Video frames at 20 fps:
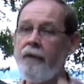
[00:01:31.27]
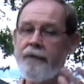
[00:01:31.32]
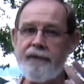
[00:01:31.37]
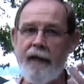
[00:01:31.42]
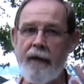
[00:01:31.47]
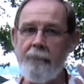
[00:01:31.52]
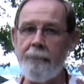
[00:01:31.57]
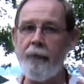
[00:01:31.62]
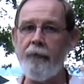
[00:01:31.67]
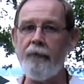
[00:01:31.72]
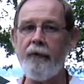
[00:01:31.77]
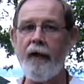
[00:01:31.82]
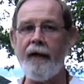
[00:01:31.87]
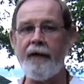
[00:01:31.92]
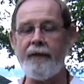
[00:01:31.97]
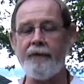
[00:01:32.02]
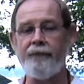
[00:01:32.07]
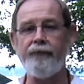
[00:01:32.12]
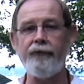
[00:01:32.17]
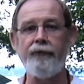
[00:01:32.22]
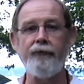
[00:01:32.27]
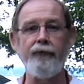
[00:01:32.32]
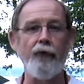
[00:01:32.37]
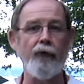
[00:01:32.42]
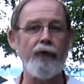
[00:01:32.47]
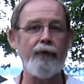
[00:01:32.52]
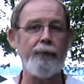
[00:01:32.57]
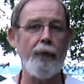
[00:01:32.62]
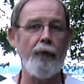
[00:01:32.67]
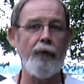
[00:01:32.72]
Temple Heights in
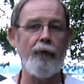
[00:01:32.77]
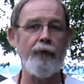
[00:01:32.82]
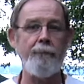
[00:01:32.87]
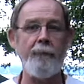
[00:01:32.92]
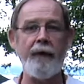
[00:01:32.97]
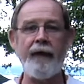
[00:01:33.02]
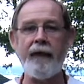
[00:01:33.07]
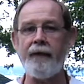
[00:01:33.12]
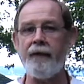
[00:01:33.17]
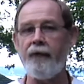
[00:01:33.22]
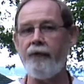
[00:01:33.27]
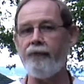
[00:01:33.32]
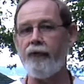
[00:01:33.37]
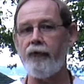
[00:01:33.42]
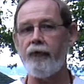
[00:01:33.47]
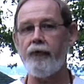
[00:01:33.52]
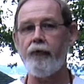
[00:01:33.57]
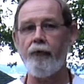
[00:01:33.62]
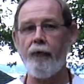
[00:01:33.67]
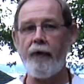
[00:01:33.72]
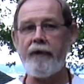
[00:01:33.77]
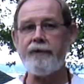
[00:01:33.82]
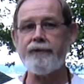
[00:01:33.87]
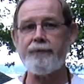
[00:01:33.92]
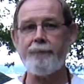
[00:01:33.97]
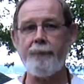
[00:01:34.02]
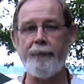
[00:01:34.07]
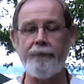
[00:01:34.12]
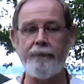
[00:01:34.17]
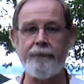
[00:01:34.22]
Northport, Maine is a great
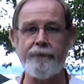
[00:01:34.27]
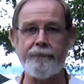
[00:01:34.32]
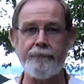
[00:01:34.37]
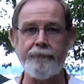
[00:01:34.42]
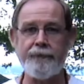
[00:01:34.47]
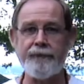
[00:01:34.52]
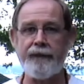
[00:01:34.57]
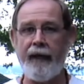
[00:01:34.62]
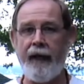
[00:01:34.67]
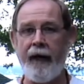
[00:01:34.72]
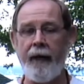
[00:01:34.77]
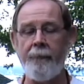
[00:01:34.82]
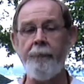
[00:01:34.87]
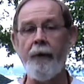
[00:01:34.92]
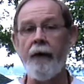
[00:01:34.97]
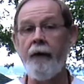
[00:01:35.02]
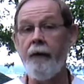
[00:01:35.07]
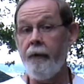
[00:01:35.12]
spiritualist camp.